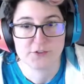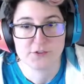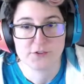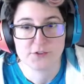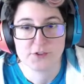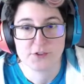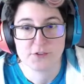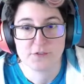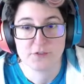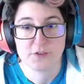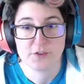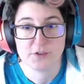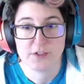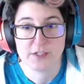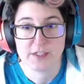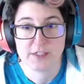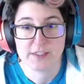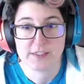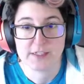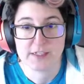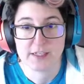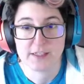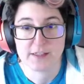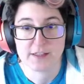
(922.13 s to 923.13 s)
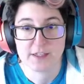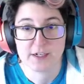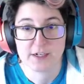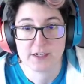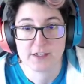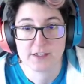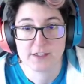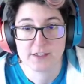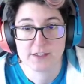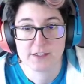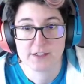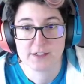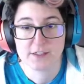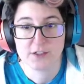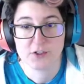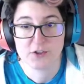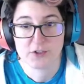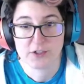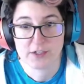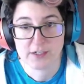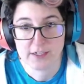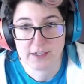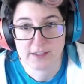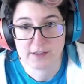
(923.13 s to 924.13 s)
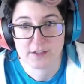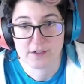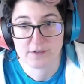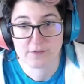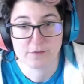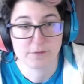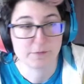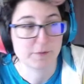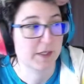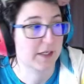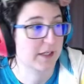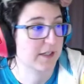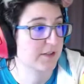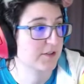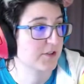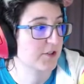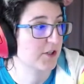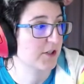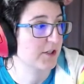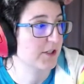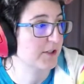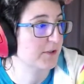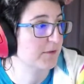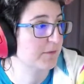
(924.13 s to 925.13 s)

So if you need to get there, you can get there from getting started.